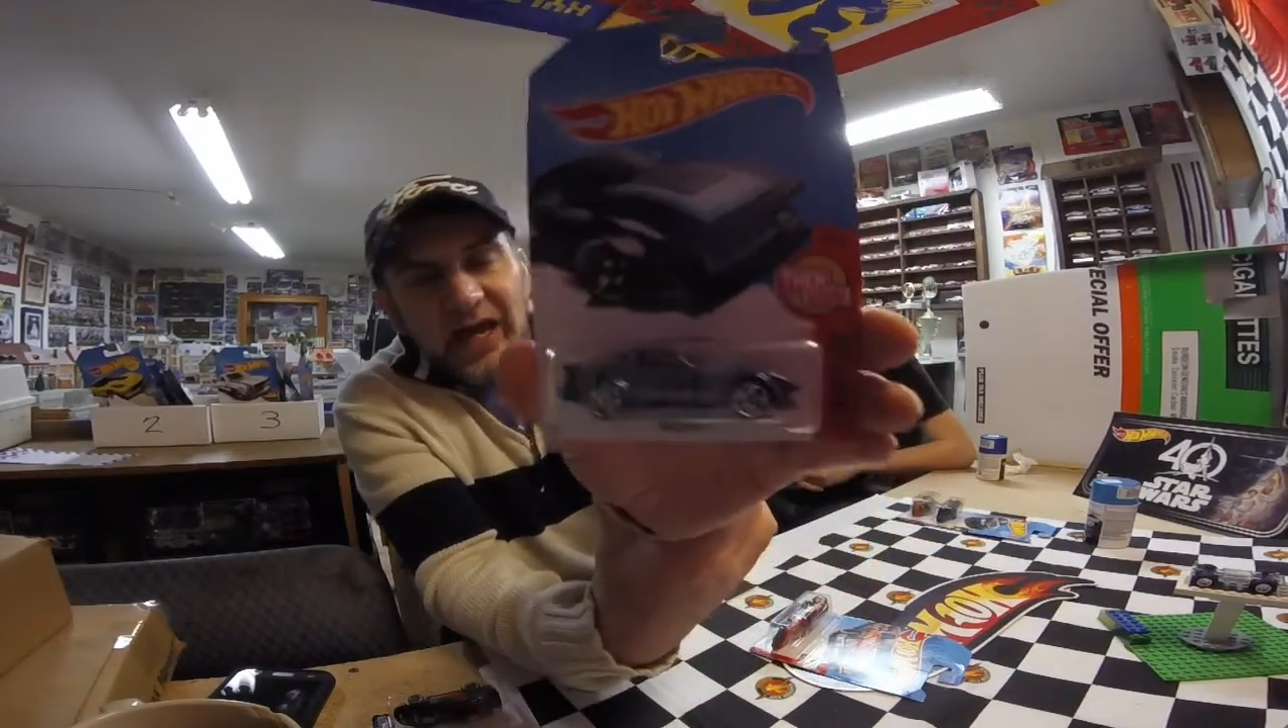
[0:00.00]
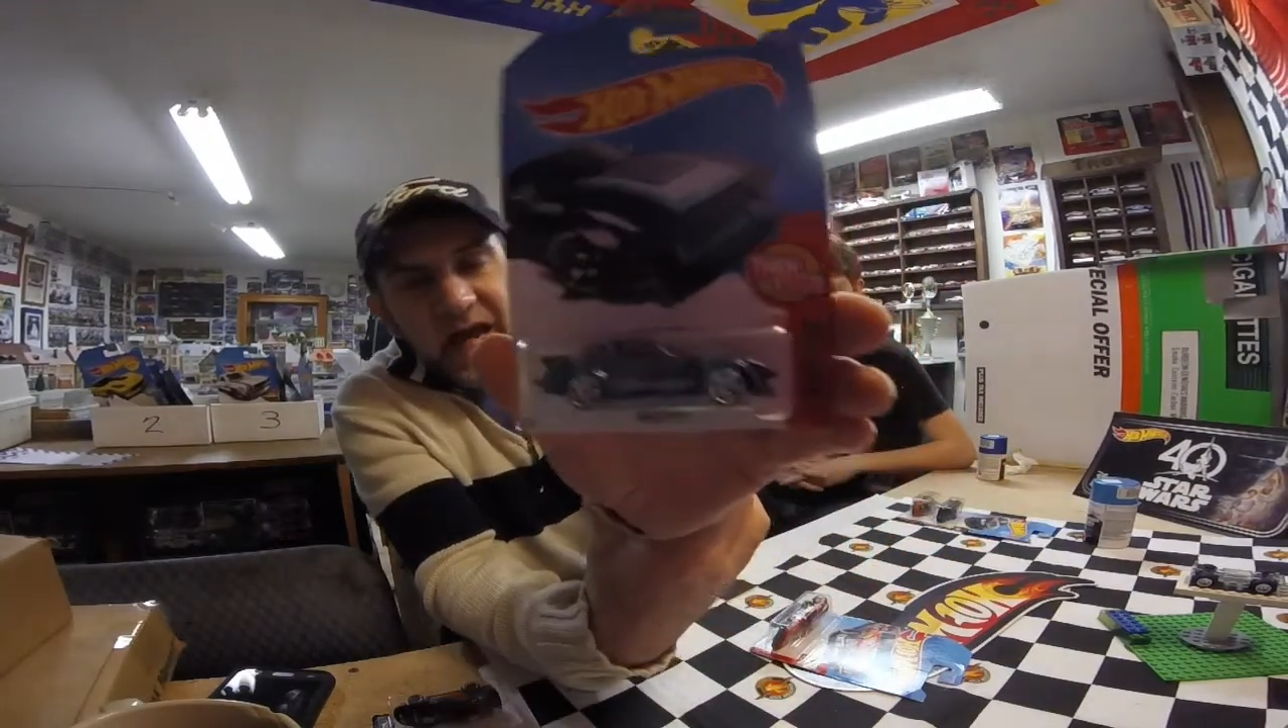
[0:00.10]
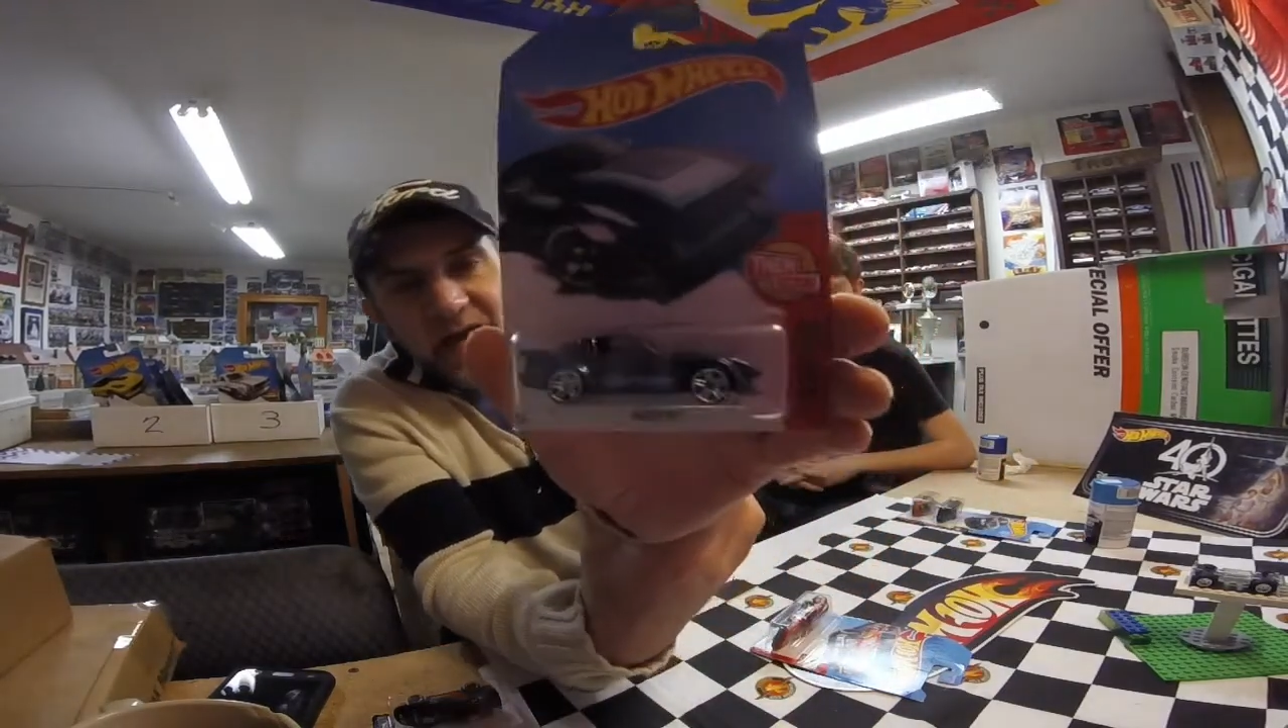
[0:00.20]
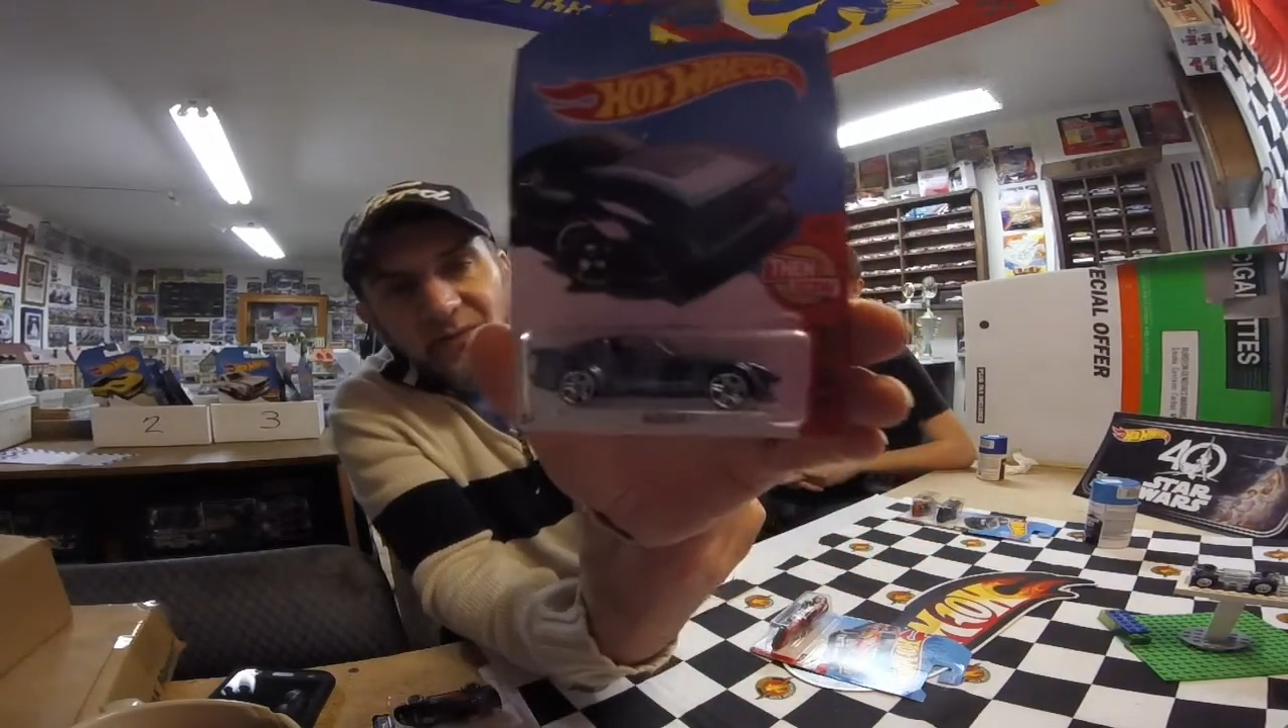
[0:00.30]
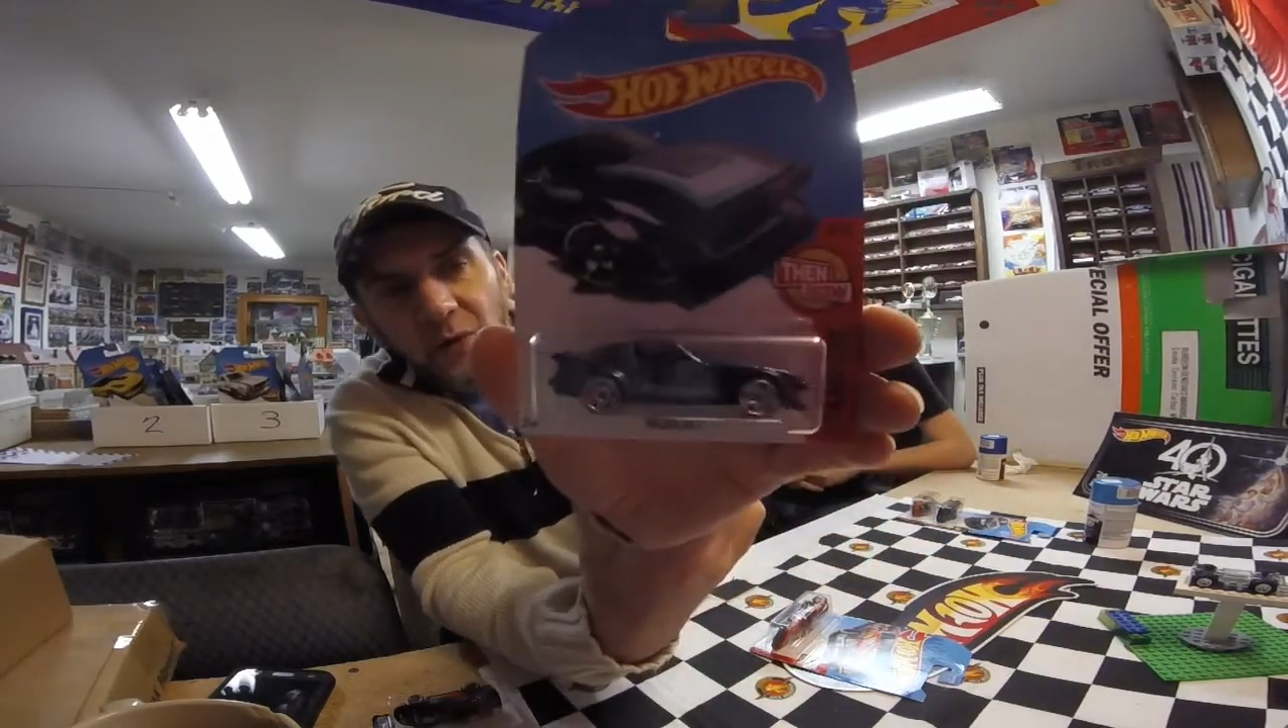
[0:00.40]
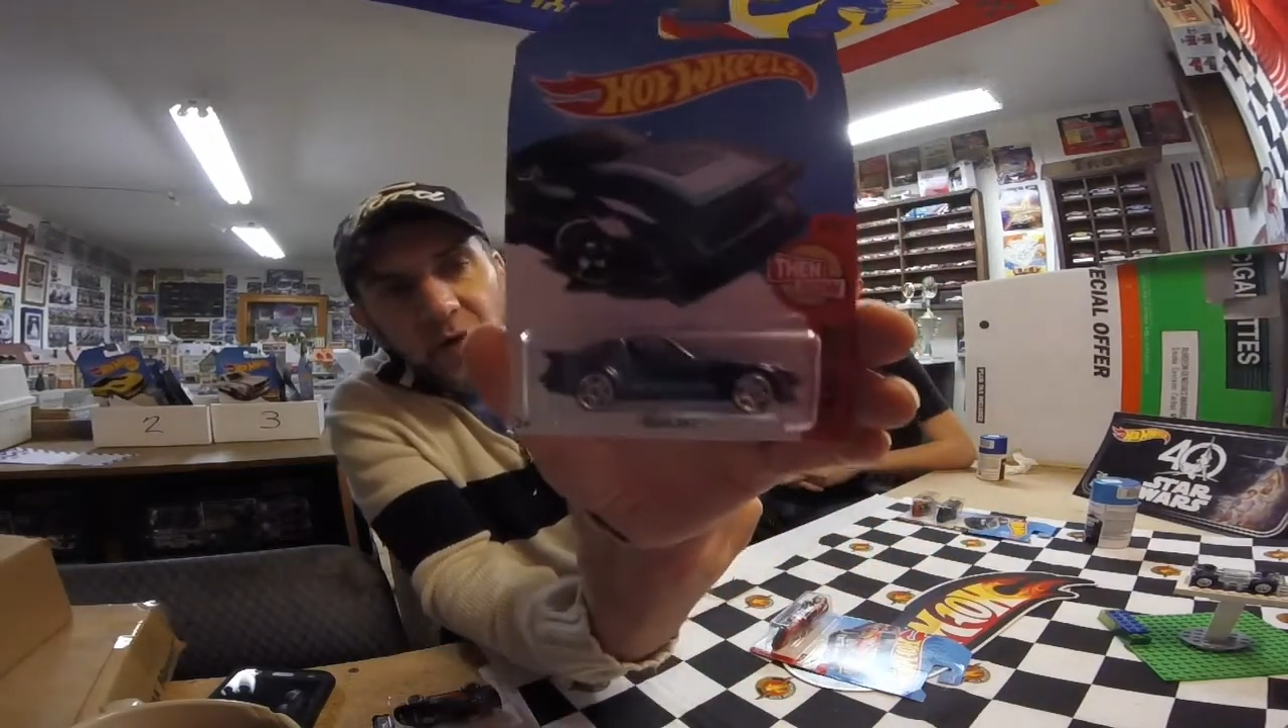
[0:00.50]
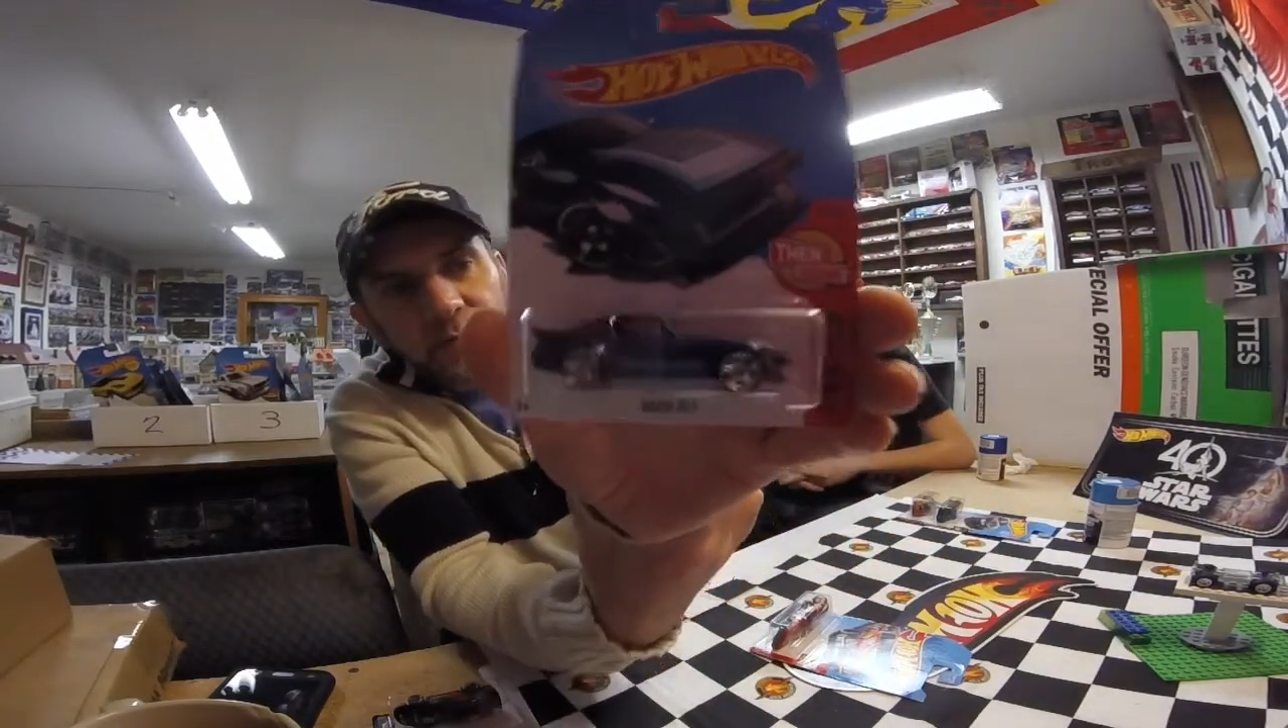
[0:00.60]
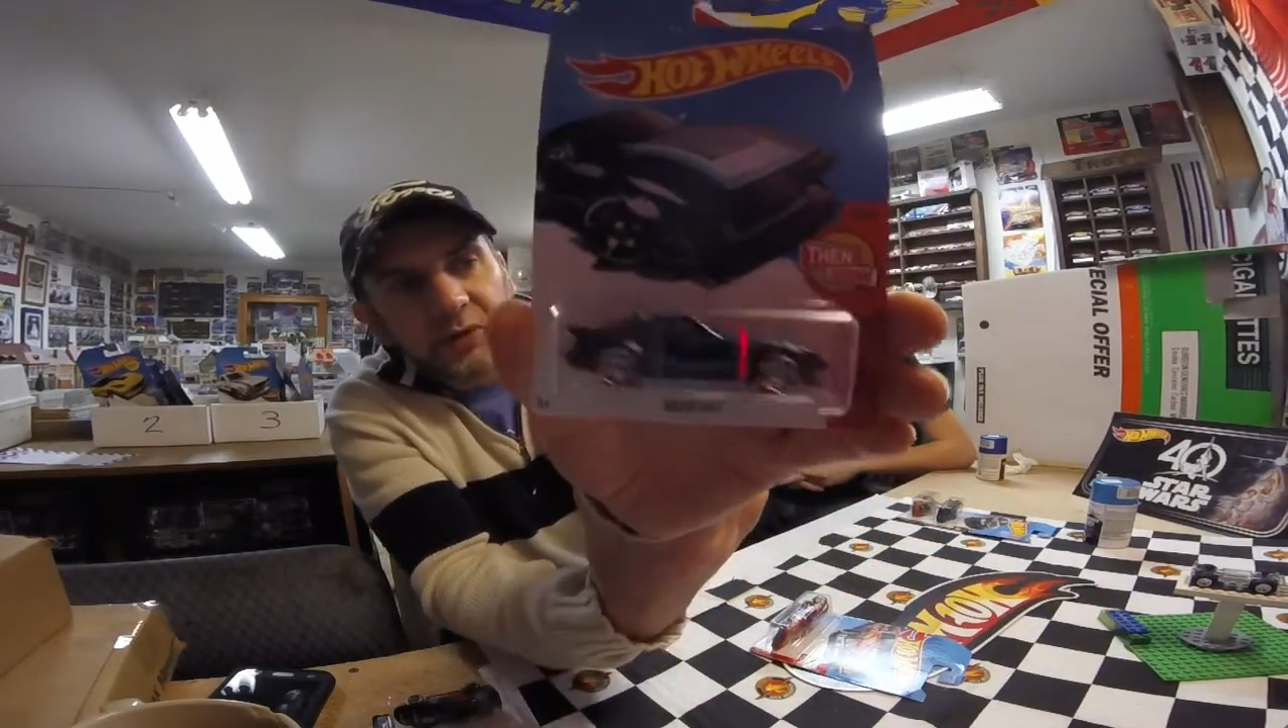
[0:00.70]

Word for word: have one,